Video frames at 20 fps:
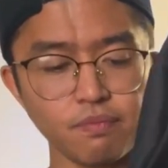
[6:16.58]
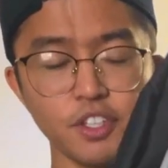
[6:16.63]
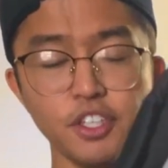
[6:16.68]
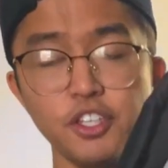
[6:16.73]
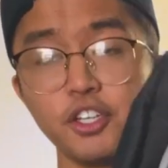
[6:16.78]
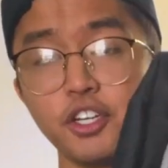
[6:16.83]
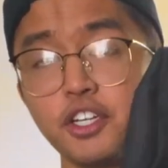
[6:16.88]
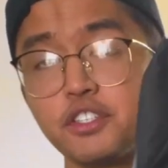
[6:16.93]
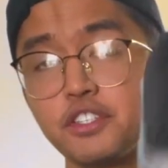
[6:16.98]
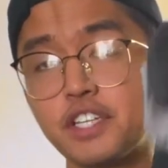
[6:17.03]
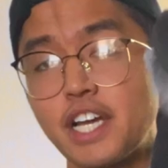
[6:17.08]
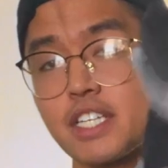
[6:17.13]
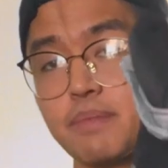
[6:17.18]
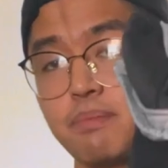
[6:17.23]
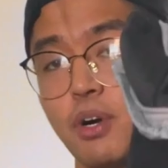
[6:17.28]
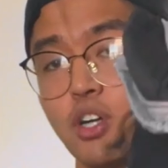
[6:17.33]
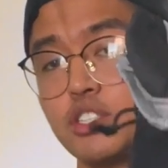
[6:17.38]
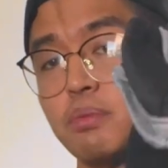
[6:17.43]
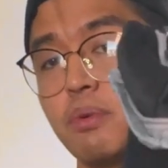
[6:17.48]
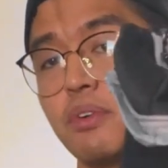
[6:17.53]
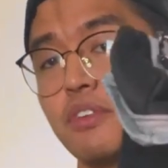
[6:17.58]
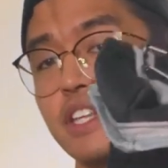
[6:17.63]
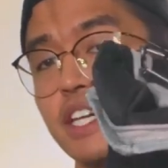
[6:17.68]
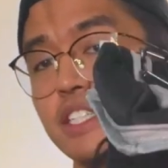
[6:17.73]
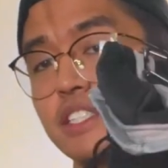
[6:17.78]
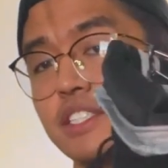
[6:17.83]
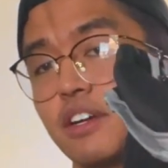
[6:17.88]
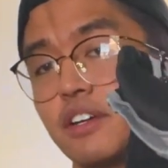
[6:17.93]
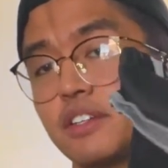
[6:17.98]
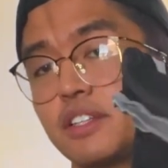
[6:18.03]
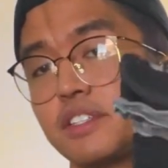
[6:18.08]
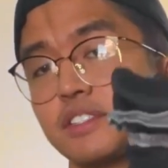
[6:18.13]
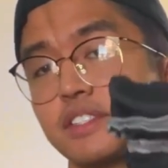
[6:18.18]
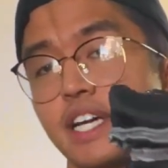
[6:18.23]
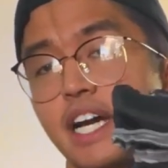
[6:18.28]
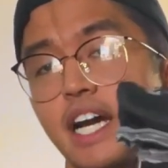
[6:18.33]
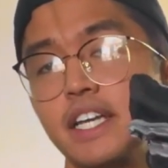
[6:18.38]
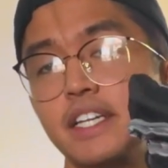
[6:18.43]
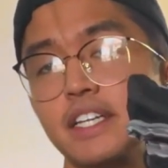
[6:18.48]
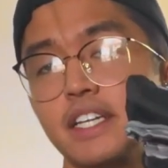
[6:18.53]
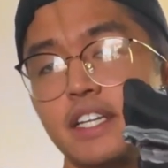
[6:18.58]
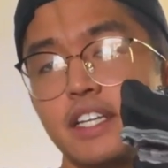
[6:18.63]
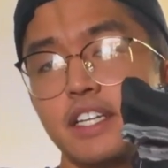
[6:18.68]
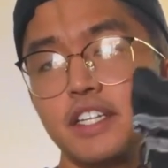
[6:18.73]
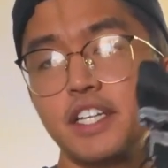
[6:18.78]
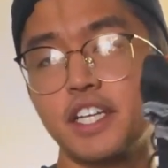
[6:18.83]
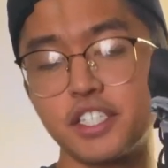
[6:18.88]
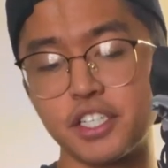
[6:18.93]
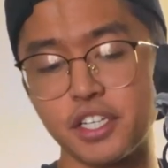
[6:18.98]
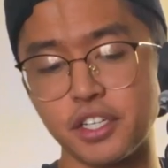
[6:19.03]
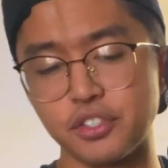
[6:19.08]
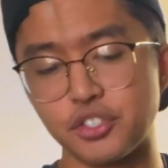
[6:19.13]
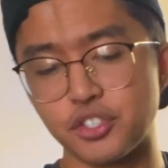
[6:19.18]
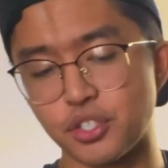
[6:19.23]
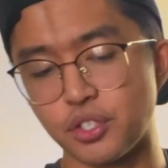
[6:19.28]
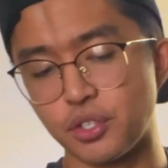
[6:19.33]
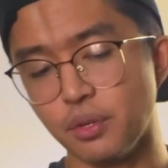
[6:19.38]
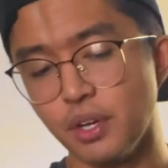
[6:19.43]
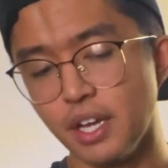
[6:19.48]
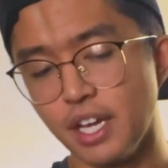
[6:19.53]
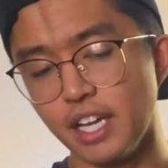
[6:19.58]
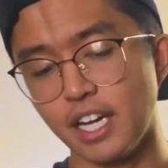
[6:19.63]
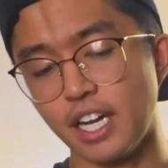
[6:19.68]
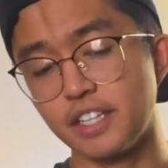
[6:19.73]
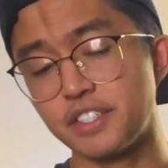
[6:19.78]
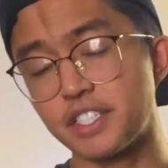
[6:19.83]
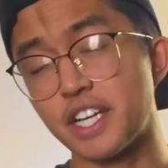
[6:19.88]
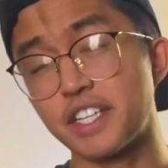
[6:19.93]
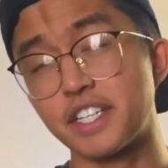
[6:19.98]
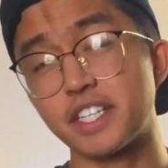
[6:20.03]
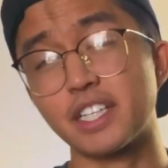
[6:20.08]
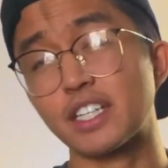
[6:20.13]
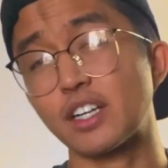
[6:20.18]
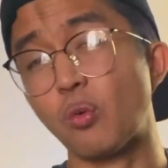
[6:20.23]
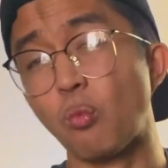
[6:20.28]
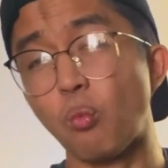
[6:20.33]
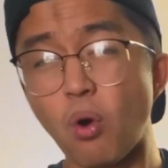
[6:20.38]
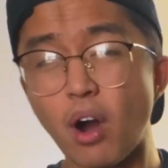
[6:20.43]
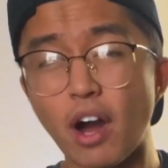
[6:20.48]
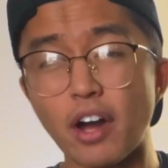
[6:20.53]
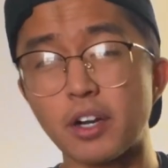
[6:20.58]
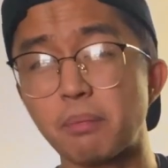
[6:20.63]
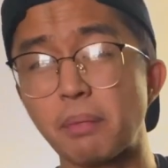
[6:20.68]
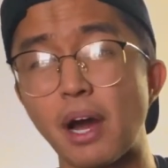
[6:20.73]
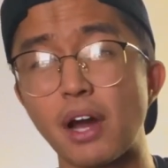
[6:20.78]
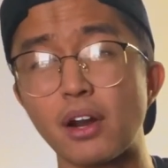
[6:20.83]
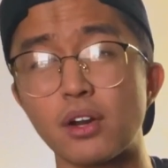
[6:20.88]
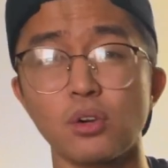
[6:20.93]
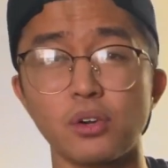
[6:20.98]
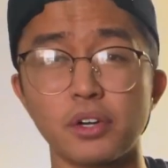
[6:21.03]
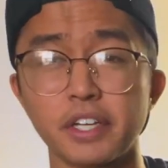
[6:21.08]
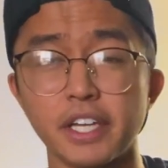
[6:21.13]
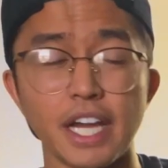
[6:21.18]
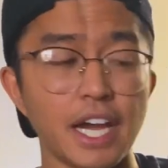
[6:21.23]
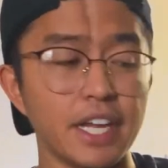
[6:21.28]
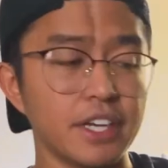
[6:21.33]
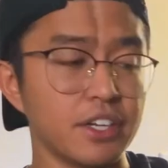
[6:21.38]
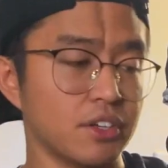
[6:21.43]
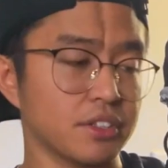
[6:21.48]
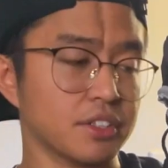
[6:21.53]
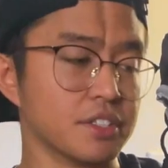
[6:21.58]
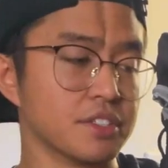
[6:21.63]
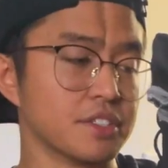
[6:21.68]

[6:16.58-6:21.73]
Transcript: you can attach multiple things here on the side, in addition to attaching like a water bottle or can here on the